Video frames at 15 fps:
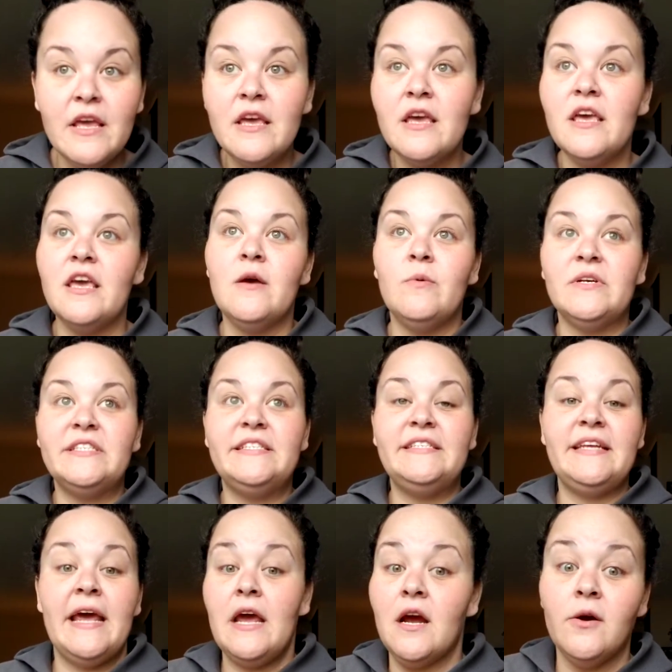it was
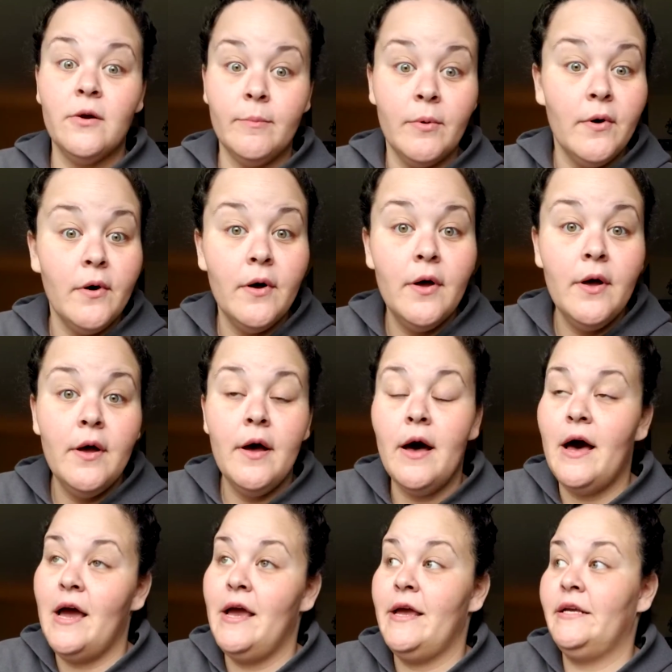terrible.
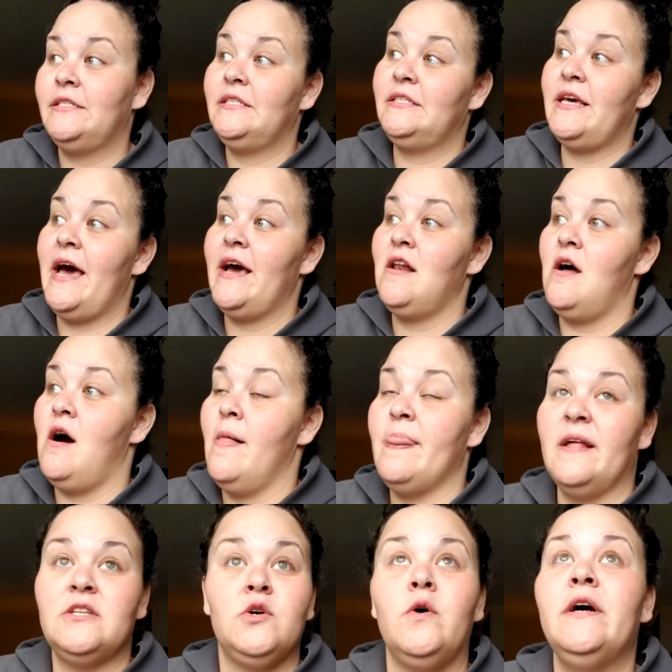I sat on
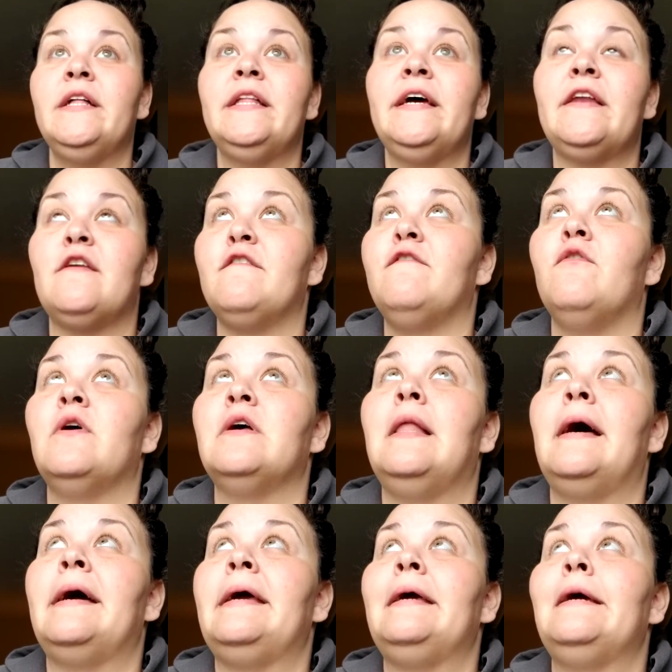the toilet for
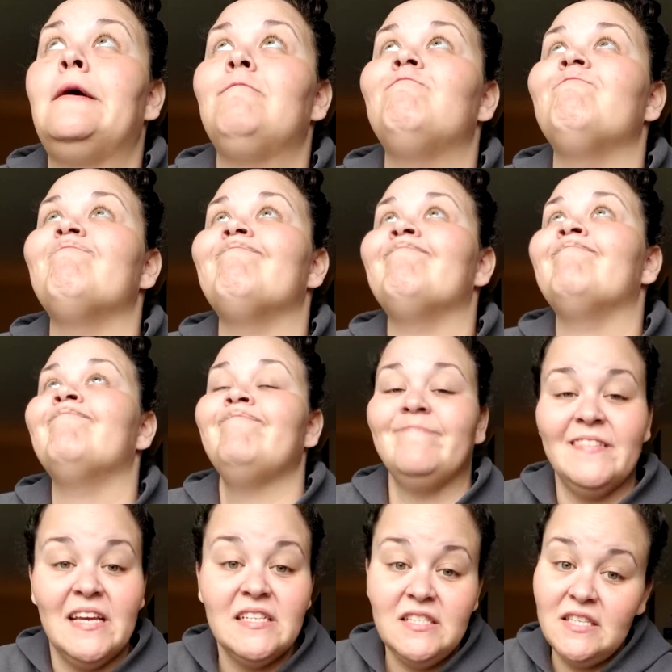like
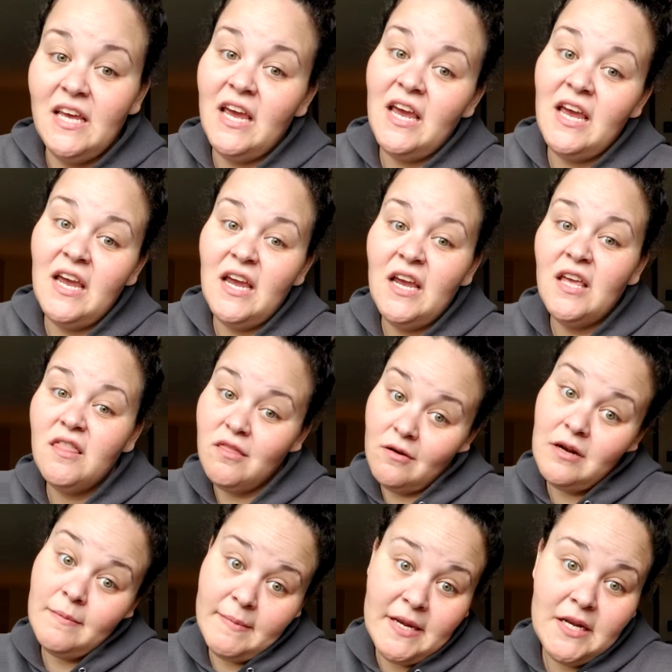I'd say
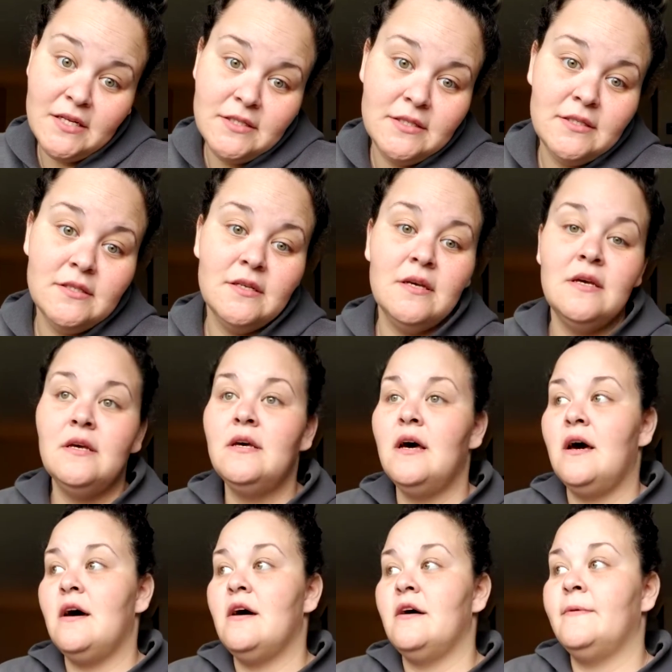30 minutes.
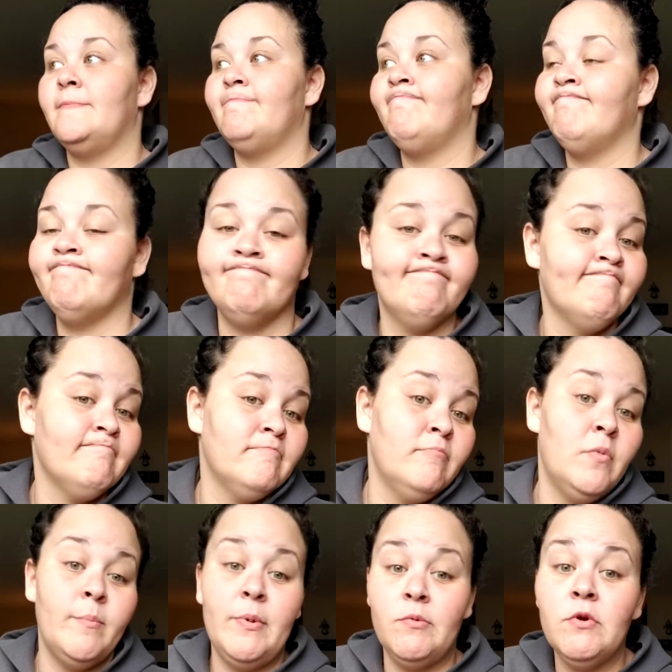I'm
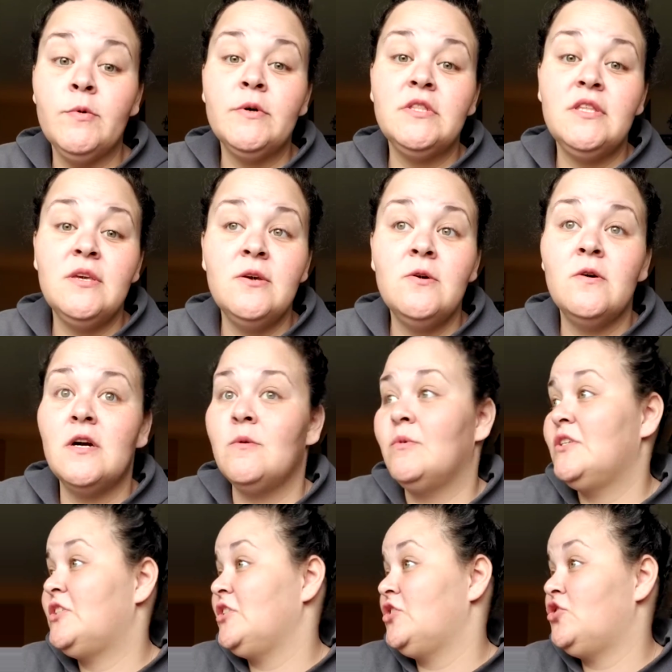gonna be real with you, it
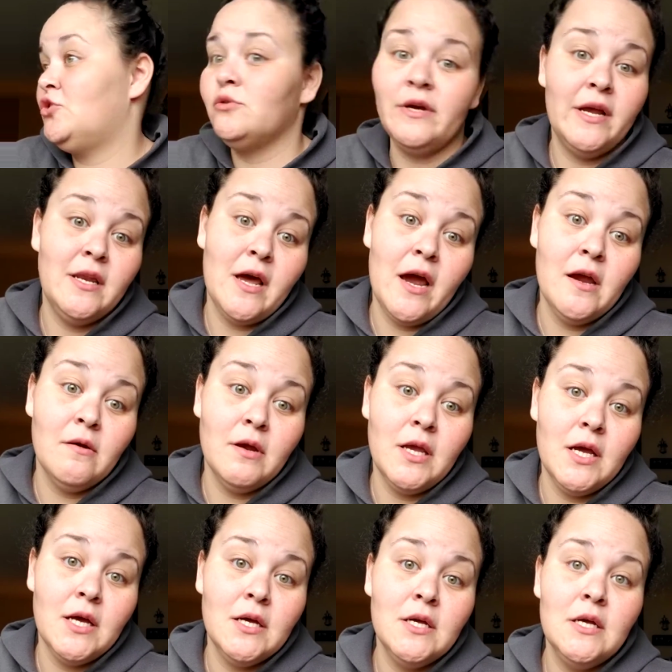was just straight
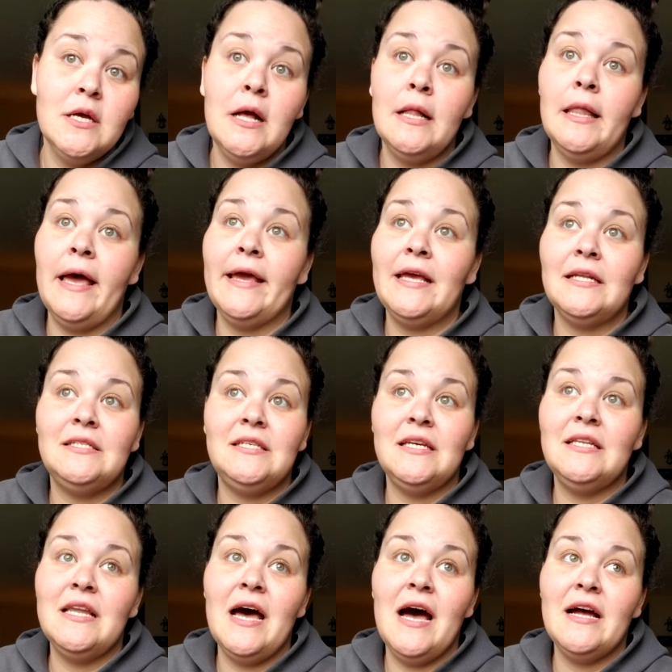diarrhea. Like it did
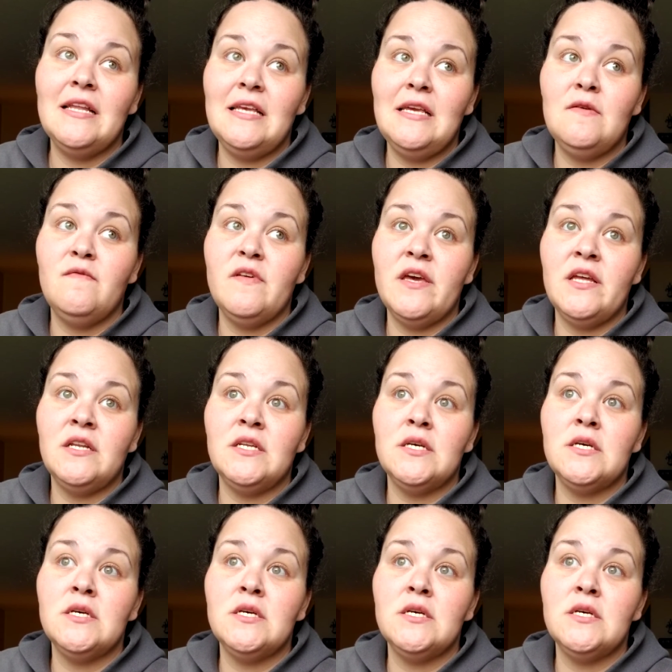not even